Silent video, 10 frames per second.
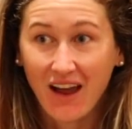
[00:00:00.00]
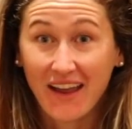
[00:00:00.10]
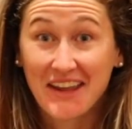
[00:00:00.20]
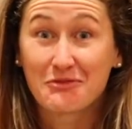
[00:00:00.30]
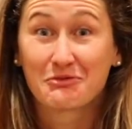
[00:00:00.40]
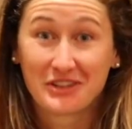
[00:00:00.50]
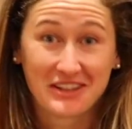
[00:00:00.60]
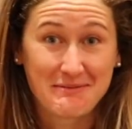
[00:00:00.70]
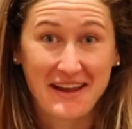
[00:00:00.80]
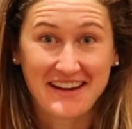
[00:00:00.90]
it
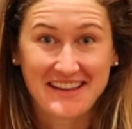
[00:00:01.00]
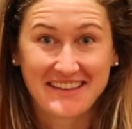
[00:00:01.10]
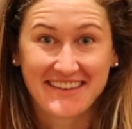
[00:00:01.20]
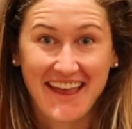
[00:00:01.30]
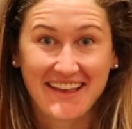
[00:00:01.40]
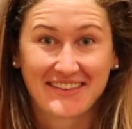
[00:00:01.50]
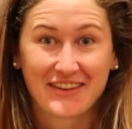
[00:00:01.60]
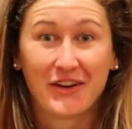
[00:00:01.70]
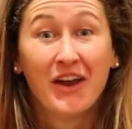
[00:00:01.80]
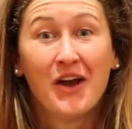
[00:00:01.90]
really made his day.
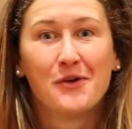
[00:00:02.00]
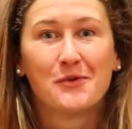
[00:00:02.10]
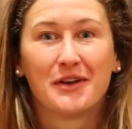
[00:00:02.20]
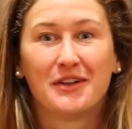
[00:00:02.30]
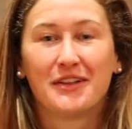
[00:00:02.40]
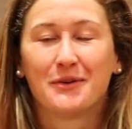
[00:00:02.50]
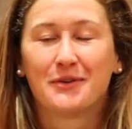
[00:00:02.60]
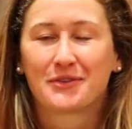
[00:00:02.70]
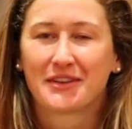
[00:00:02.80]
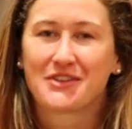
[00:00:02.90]
So Will, it
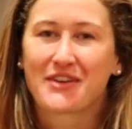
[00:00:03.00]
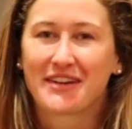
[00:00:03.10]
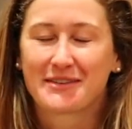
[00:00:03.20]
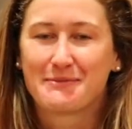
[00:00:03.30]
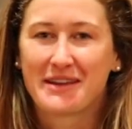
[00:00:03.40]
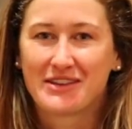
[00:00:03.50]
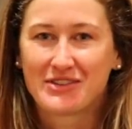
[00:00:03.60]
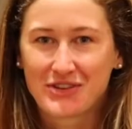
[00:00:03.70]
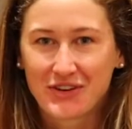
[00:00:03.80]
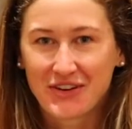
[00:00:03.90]
was really great to meet
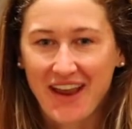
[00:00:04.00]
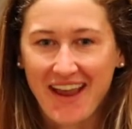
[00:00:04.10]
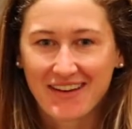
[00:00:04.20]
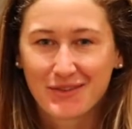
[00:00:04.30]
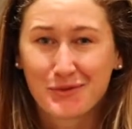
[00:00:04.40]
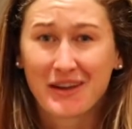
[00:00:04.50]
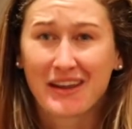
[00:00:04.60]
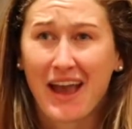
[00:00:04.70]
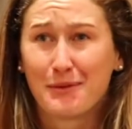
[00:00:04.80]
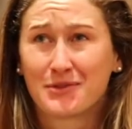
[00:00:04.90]
you, and we
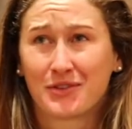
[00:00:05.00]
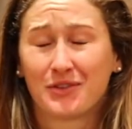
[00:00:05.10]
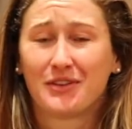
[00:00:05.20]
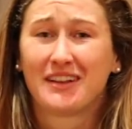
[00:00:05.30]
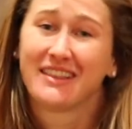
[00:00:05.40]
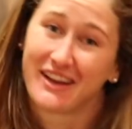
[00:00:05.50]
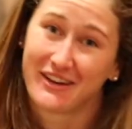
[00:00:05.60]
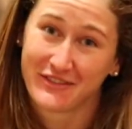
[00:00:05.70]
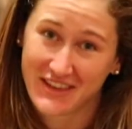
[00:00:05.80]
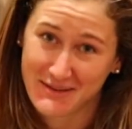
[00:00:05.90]
absolutely
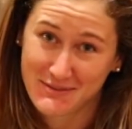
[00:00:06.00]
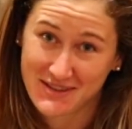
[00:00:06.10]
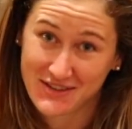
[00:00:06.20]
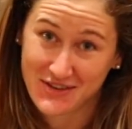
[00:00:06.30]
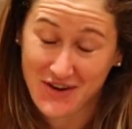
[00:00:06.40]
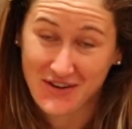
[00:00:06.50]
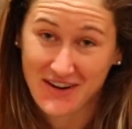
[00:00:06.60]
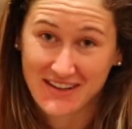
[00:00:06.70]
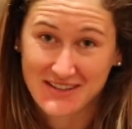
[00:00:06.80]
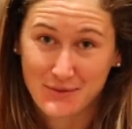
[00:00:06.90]
love Gibson
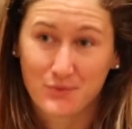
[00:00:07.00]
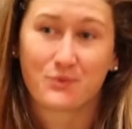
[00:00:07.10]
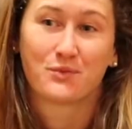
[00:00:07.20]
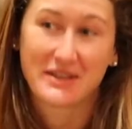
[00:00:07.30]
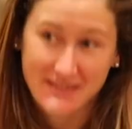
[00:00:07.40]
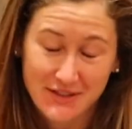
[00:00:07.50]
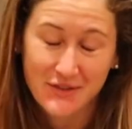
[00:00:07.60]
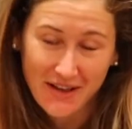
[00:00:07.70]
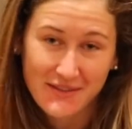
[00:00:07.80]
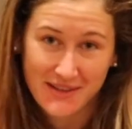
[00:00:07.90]
Donuts. We still
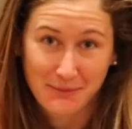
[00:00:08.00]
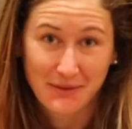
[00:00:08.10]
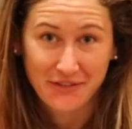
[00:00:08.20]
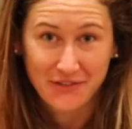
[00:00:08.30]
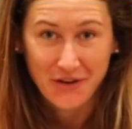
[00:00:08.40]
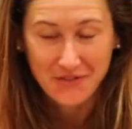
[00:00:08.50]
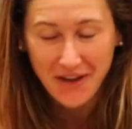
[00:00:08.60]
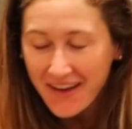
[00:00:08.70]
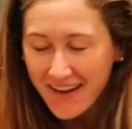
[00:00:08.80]
have some left over.